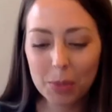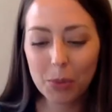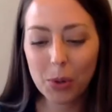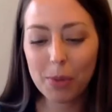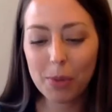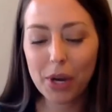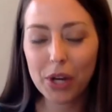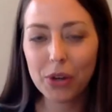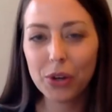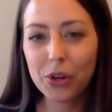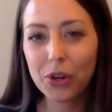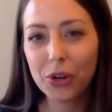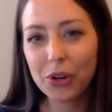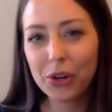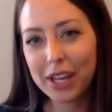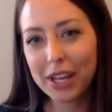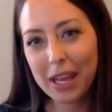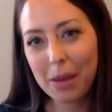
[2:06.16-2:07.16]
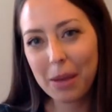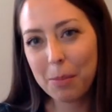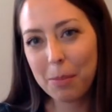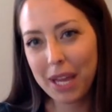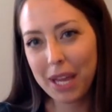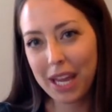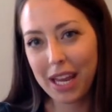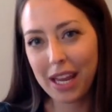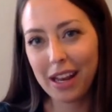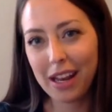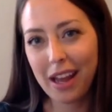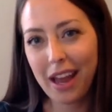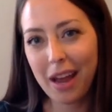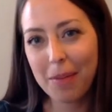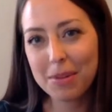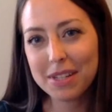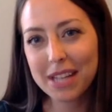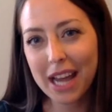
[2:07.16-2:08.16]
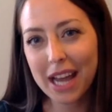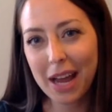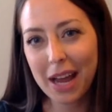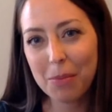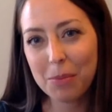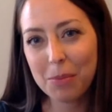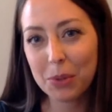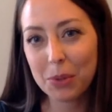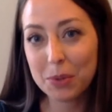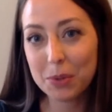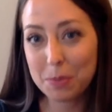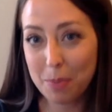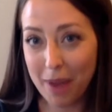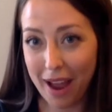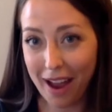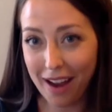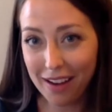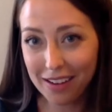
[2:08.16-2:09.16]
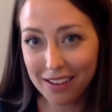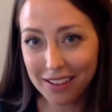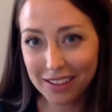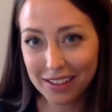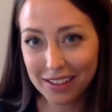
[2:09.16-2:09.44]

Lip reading: more about your current campaign, Habitat Builds Back.